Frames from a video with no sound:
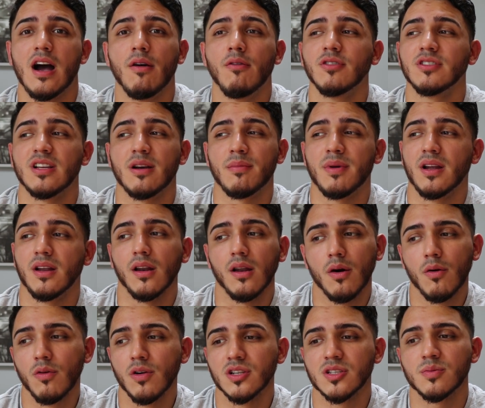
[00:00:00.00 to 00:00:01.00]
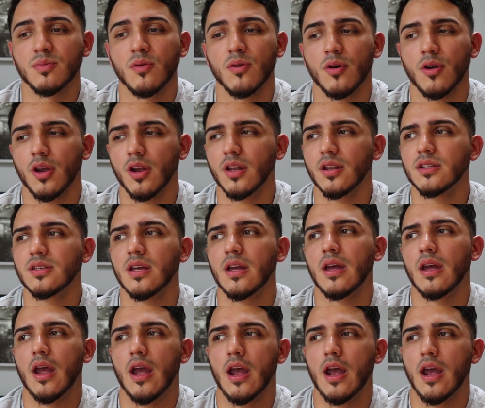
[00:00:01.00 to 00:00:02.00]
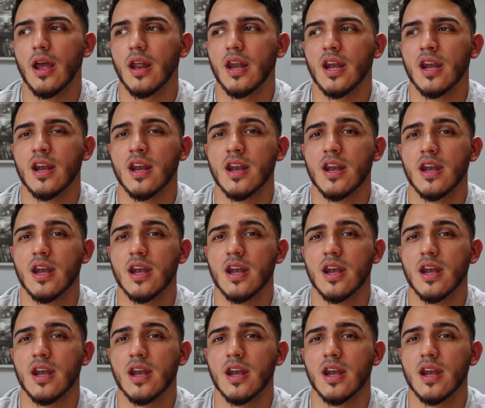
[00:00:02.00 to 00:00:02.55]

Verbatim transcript: I was at my lowest point and